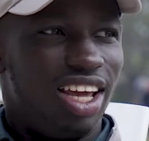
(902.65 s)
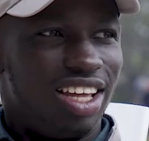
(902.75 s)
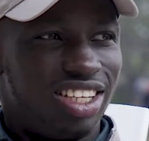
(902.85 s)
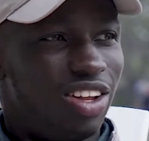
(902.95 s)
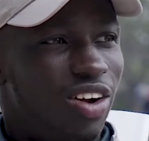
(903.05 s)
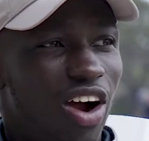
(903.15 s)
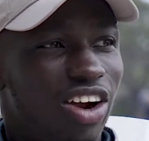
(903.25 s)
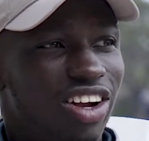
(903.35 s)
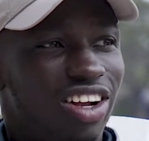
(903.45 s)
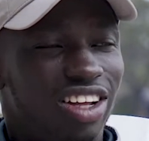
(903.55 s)
it's a little
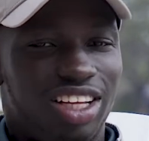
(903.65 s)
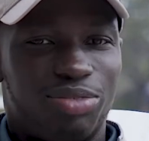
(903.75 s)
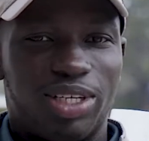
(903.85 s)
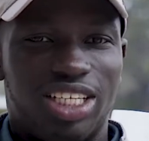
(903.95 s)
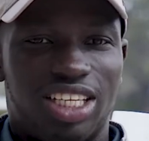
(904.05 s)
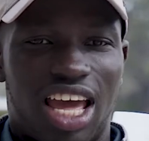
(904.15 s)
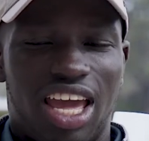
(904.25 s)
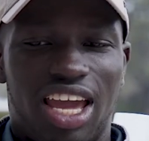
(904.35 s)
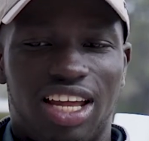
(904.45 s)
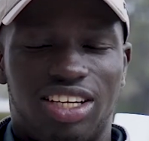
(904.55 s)
harder, especially at
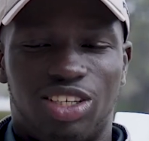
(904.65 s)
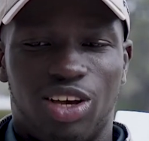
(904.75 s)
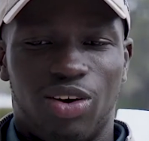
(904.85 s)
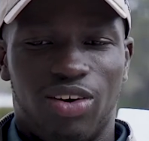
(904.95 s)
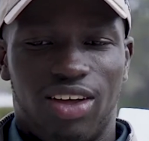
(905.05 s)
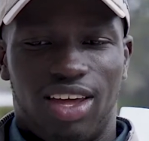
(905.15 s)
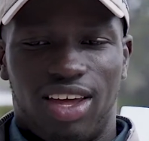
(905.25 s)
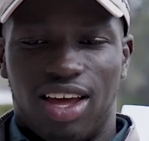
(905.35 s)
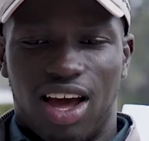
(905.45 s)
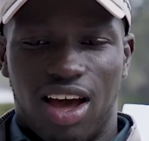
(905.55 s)
that age. So
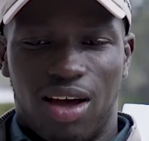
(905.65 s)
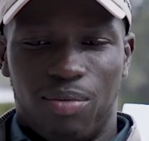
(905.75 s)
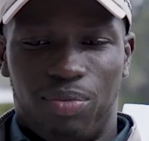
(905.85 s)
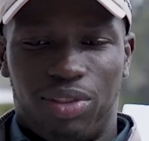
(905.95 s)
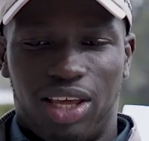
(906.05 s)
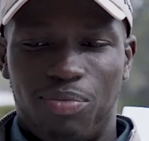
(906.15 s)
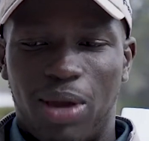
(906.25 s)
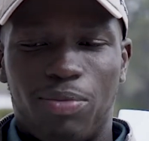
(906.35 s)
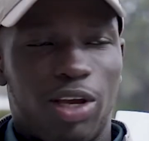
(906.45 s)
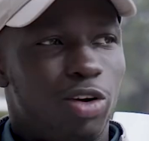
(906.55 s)
it
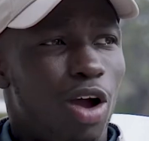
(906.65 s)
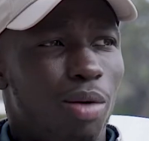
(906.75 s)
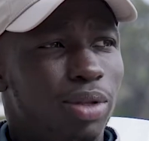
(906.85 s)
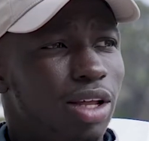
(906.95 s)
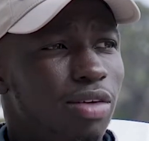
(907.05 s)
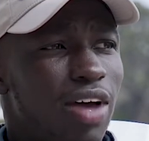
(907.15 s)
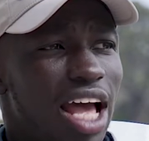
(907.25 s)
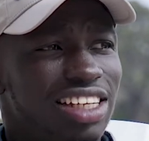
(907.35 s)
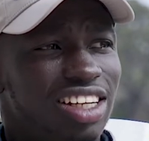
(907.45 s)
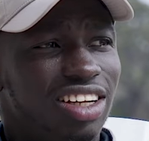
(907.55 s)
made me grow up a little faster.